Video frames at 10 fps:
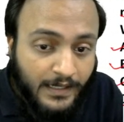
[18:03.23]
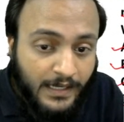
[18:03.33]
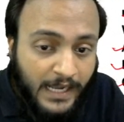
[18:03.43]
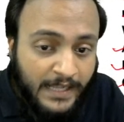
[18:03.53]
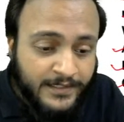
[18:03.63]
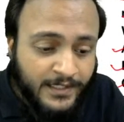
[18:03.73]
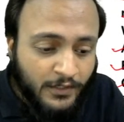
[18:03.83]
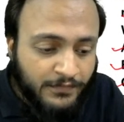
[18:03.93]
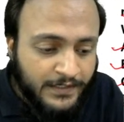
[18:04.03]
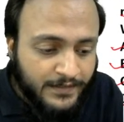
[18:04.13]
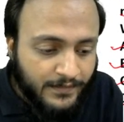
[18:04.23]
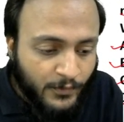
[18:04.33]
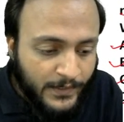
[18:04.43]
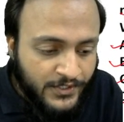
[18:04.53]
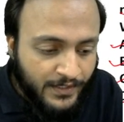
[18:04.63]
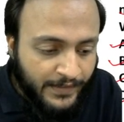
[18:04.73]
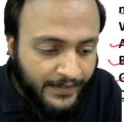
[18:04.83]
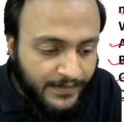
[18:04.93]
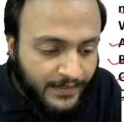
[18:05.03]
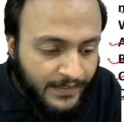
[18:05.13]
answer of this question,
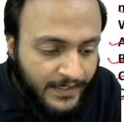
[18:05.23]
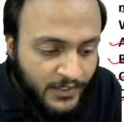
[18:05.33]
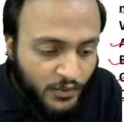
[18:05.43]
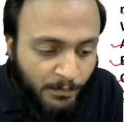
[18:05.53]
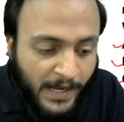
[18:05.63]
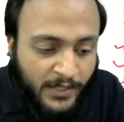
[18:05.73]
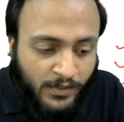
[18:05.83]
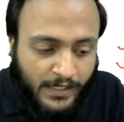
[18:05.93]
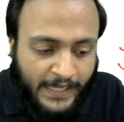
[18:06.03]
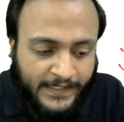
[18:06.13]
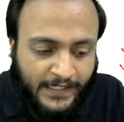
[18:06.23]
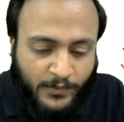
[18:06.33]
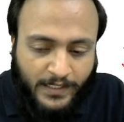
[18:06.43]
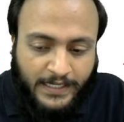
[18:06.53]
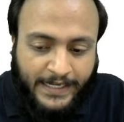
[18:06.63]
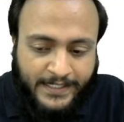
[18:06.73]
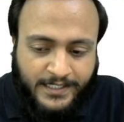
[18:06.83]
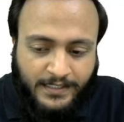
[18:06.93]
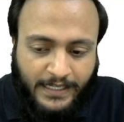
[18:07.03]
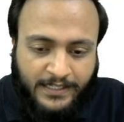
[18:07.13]
right? So Parul, I think you are
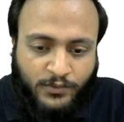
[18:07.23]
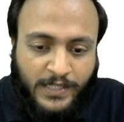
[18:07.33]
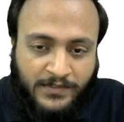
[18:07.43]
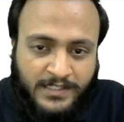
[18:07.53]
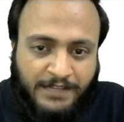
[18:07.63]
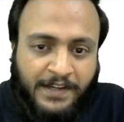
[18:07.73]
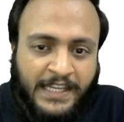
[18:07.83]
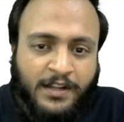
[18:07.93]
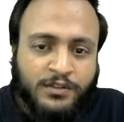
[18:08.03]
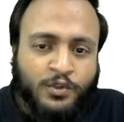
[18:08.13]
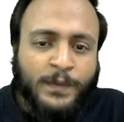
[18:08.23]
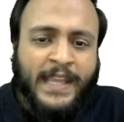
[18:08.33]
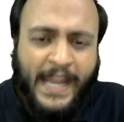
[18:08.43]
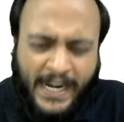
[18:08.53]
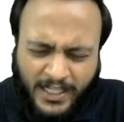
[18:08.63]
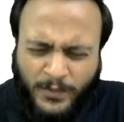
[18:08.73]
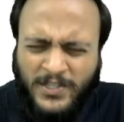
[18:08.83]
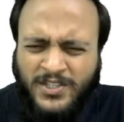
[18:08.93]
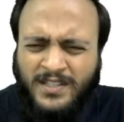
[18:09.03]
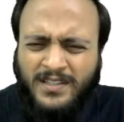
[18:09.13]
correct. In 2017 also we had a
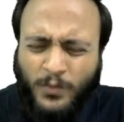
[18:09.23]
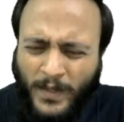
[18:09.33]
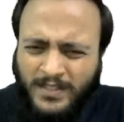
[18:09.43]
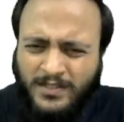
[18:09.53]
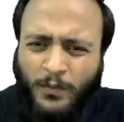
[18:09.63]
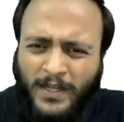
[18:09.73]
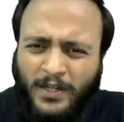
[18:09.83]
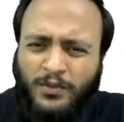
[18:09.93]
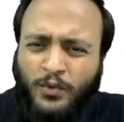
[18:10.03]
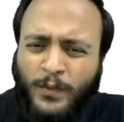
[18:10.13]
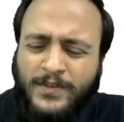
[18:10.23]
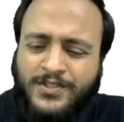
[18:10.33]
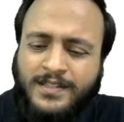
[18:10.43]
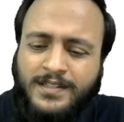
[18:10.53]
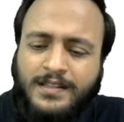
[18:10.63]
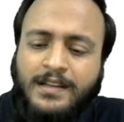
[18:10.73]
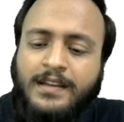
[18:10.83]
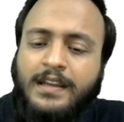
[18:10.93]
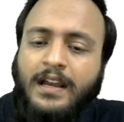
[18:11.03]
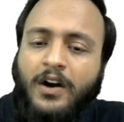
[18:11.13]
questions, one or two questions
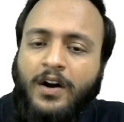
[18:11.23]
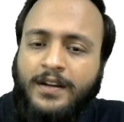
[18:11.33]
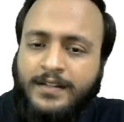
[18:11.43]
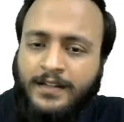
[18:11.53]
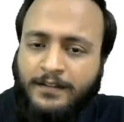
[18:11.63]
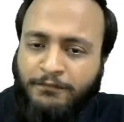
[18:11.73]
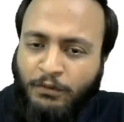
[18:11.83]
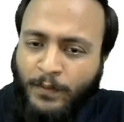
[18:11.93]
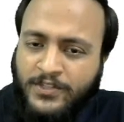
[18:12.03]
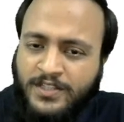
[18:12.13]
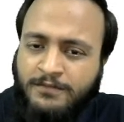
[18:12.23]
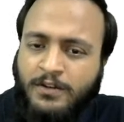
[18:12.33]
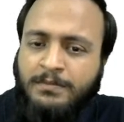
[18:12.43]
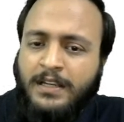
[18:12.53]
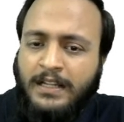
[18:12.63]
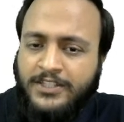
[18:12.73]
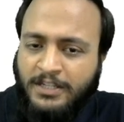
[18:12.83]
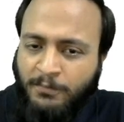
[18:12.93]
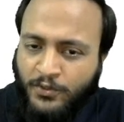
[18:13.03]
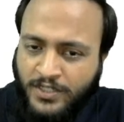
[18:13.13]
or a few questions from the culture
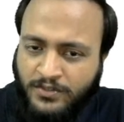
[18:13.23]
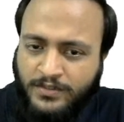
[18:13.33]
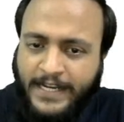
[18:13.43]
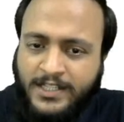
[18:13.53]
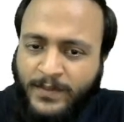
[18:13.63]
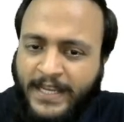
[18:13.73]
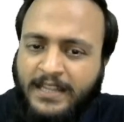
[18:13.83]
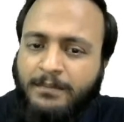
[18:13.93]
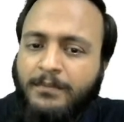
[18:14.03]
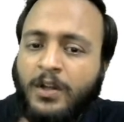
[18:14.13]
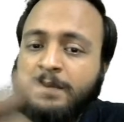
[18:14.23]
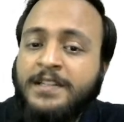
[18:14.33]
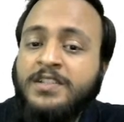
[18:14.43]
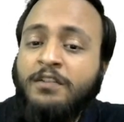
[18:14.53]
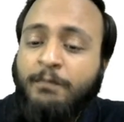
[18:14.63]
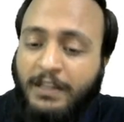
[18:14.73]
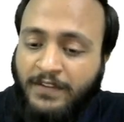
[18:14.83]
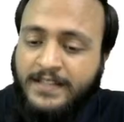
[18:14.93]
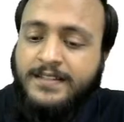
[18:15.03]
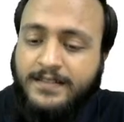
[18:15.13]
portion. So that's why on the basis of
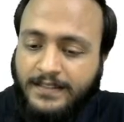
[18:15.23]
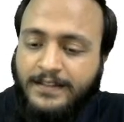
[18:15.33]
previous